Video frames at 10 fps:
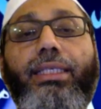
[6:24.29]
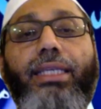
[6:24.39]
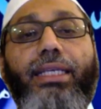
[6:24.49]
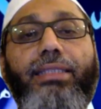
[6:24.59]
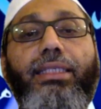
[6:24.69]
He
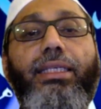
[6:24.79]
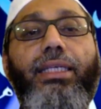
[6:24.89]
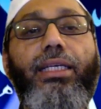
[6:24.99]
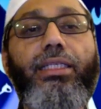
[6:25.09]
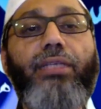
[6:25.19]
has
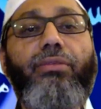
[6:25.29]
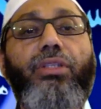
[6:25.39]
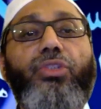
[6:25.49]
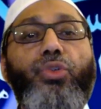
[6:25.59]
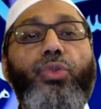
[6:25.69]

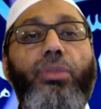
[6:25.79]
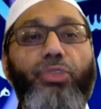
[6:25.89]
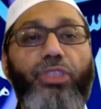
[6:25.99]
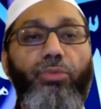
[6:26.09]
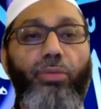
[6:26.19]
given to the
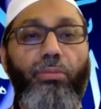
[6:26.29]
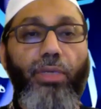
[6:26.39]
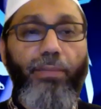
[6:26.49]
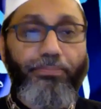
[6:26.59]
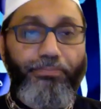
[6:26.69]
Muslim Ummah.